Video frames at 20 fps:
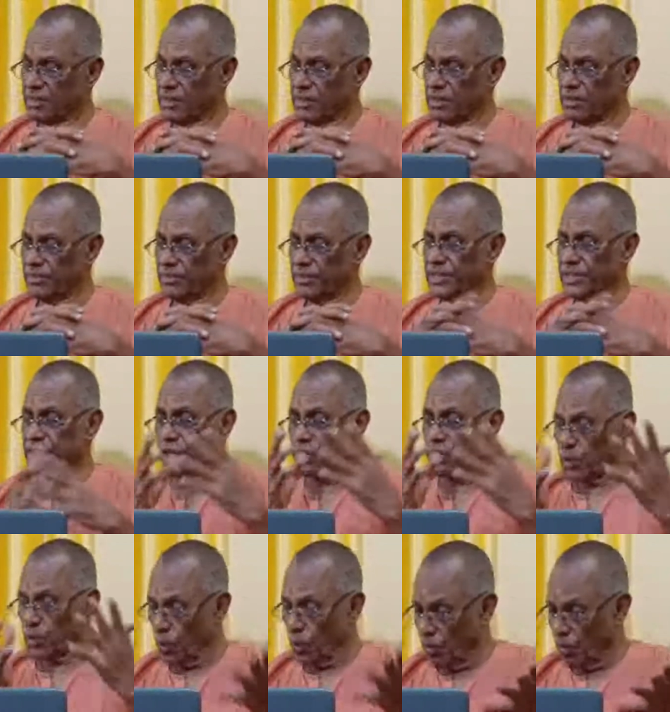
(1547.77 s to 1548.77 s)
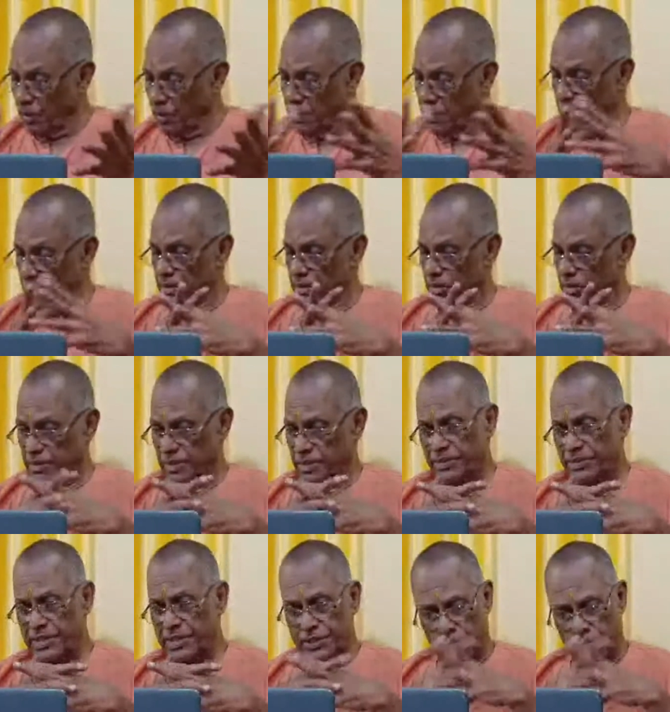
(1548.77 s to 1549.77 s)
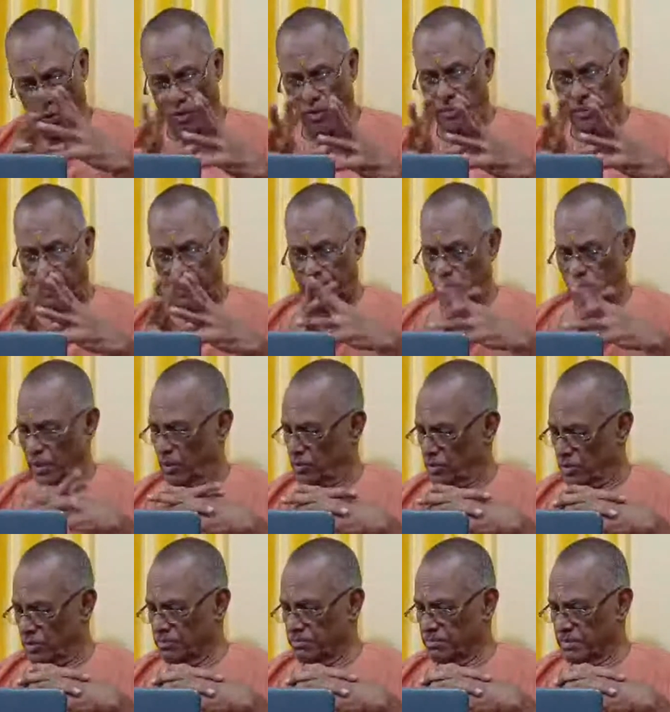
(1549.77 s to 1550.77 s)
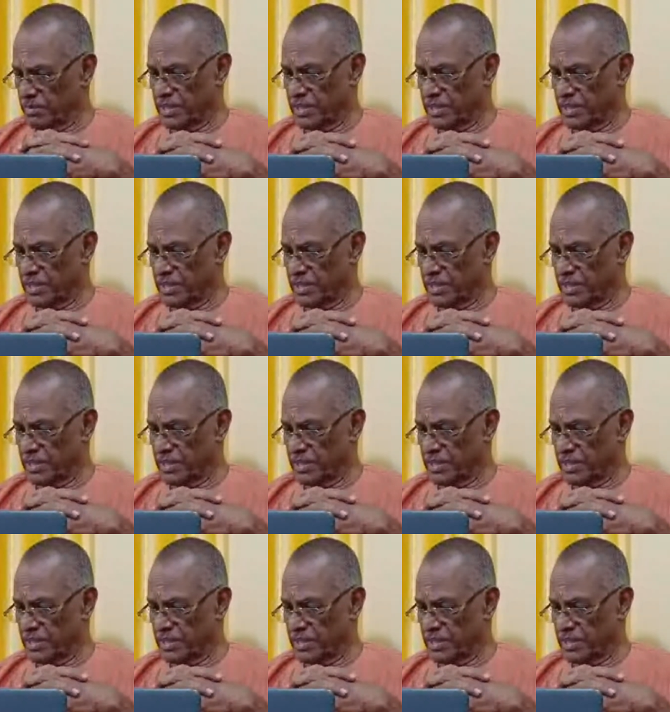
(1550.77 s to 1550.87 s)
knowable, which is knowable, no doubt, no?